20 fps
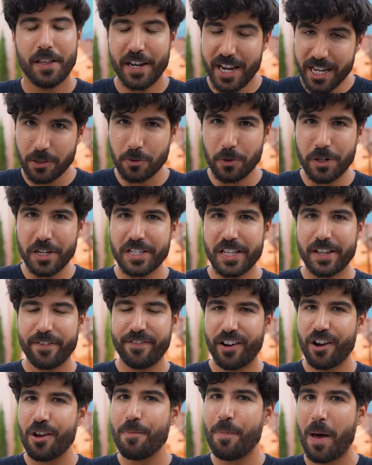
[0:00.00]
The next one is the
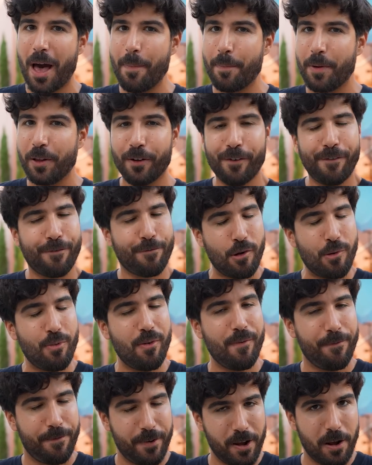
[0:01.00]
very popular
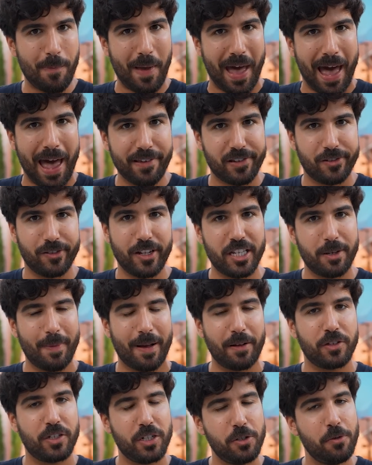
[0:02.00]
Frequent Fear Pass, and that's
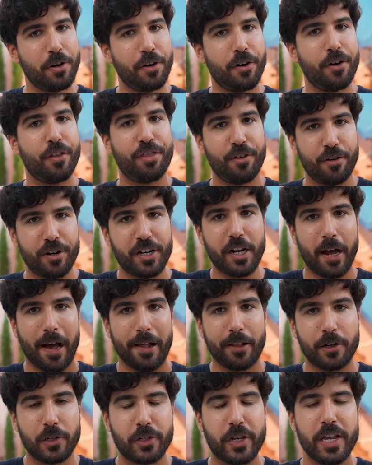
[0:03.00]
about
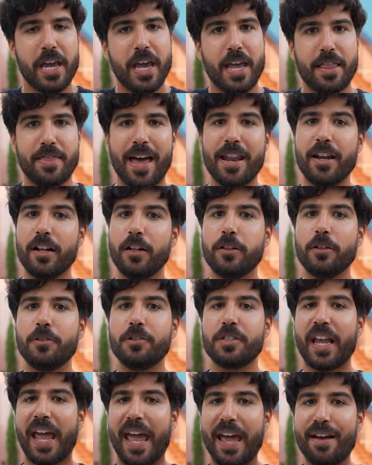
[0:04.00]
$230, and that
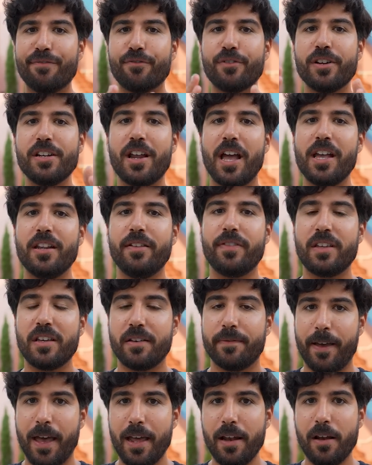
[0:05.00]
includes every night of the
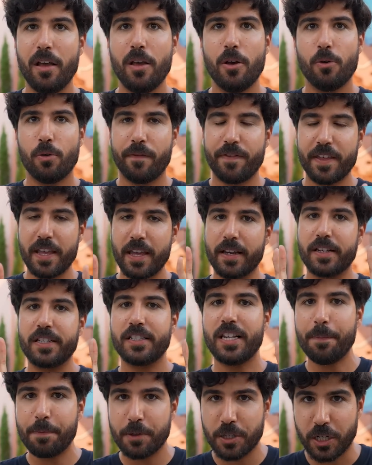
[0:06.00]
event with the
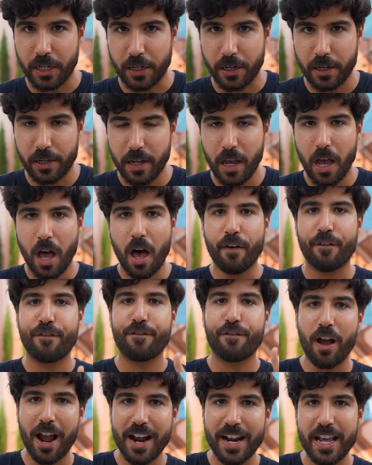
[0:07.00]
exception of
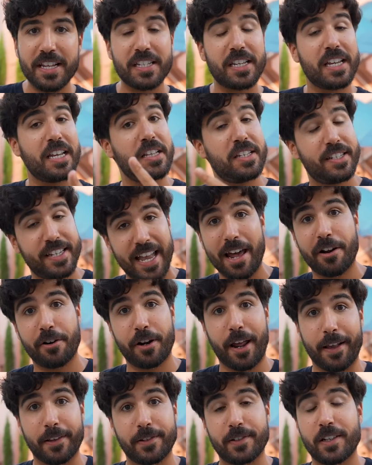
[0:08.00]
Fridays and
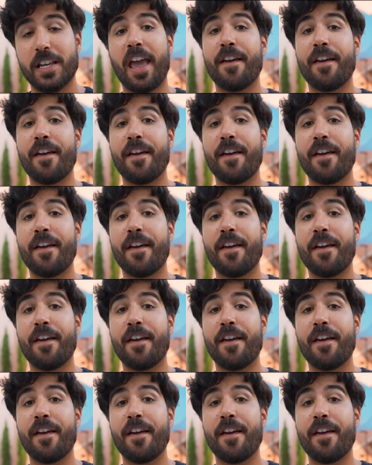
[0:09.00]
Saturdays.